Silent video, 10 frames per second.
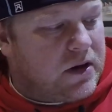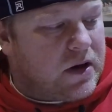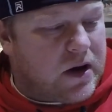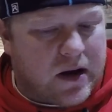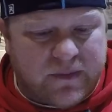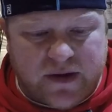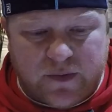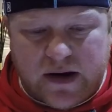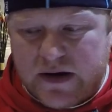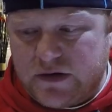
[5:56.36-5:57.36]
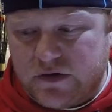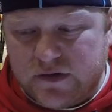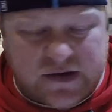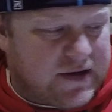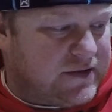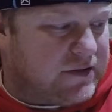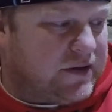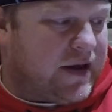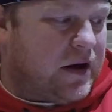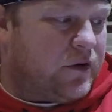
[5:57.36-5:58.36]
Then what I need to do is I need to
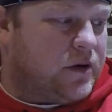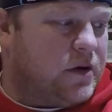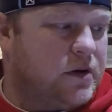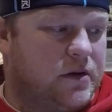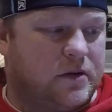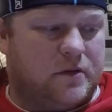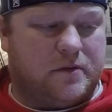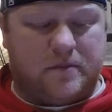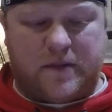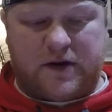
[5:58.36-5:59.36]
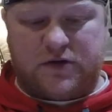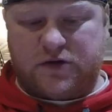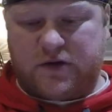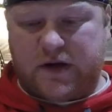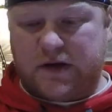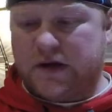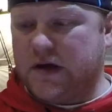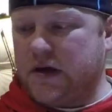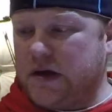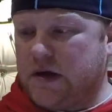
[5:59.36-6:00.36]
lay out my string.
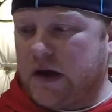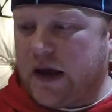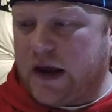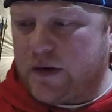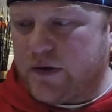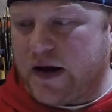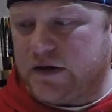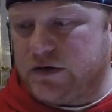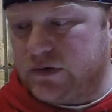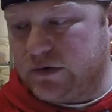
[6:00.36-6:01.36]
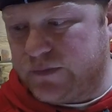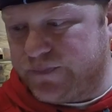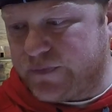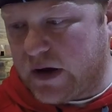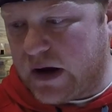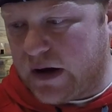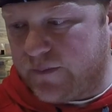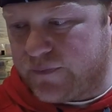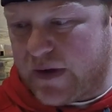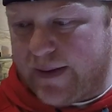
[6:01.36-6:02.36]
And what I do,
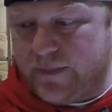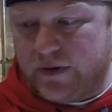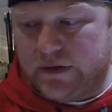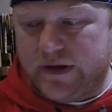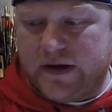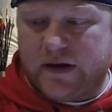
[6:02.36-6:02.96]
I'm building